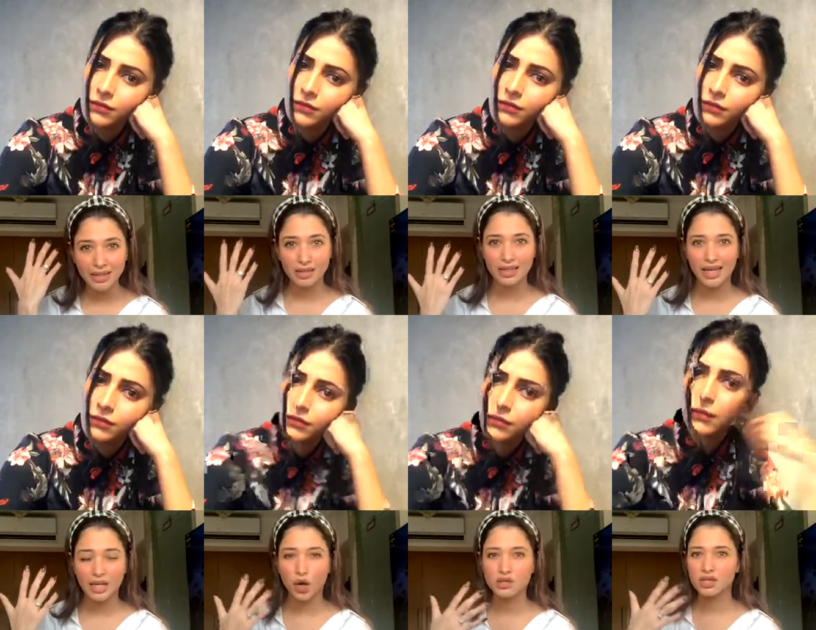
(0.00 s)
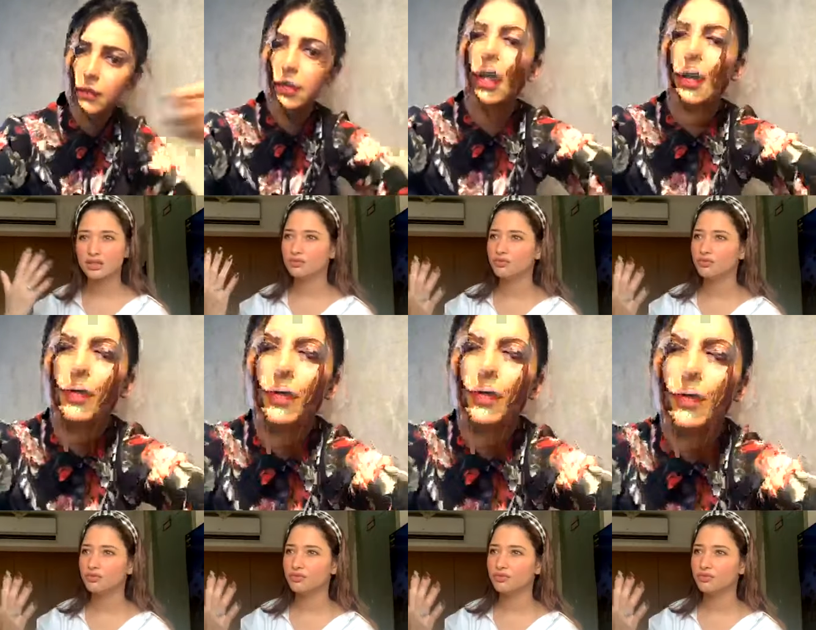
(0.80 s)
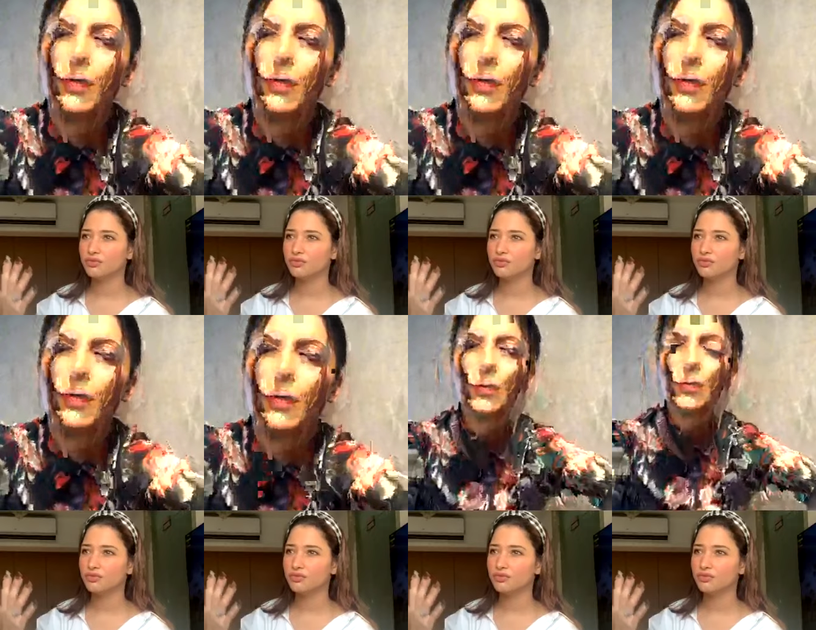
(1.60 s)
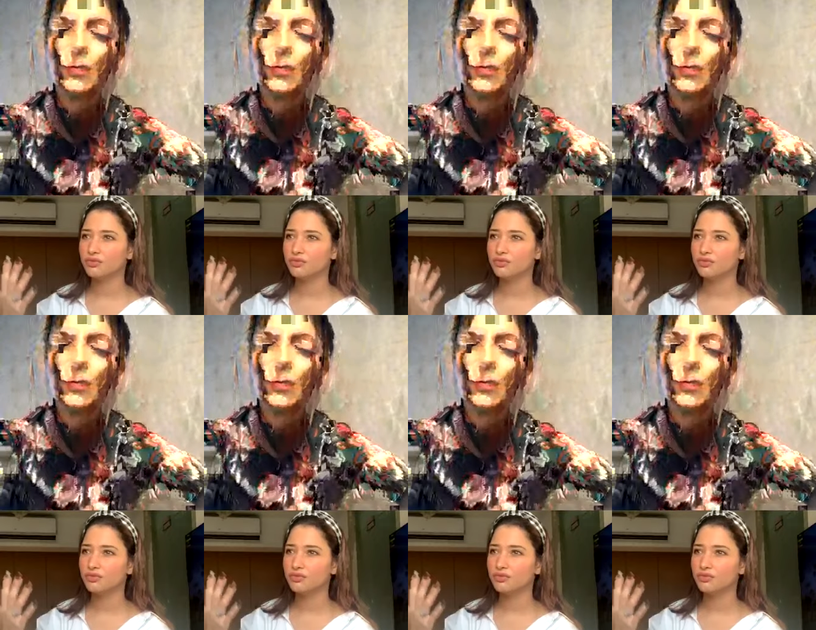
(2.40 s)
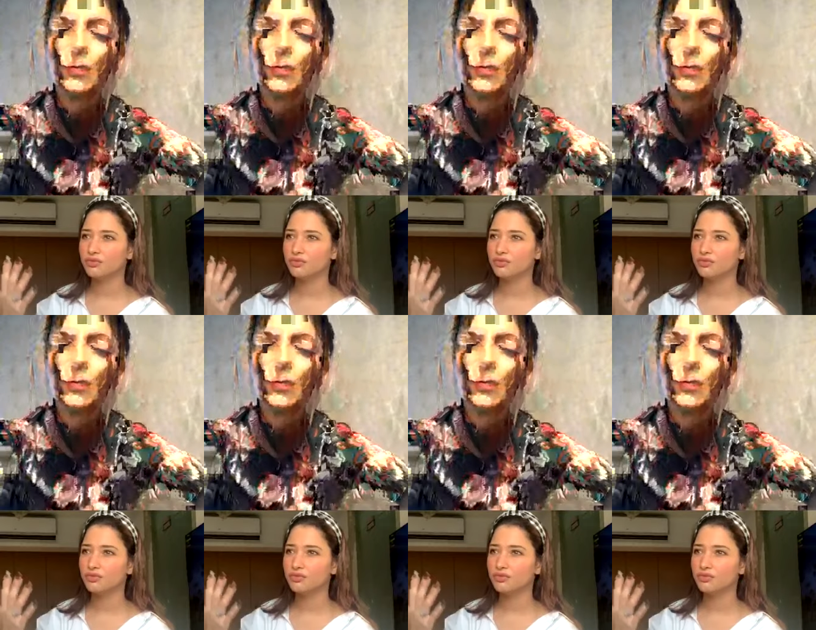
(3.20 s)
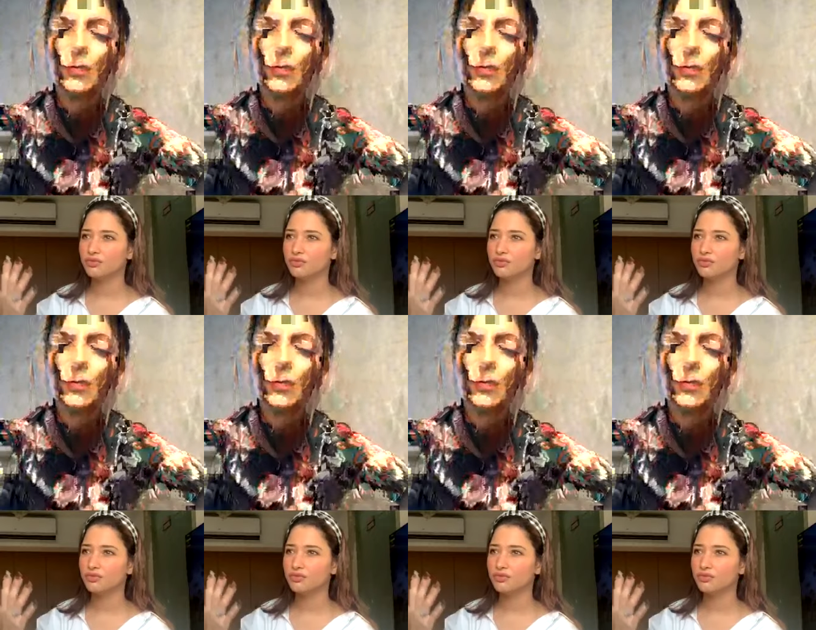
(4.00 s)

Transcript: (no one is talking)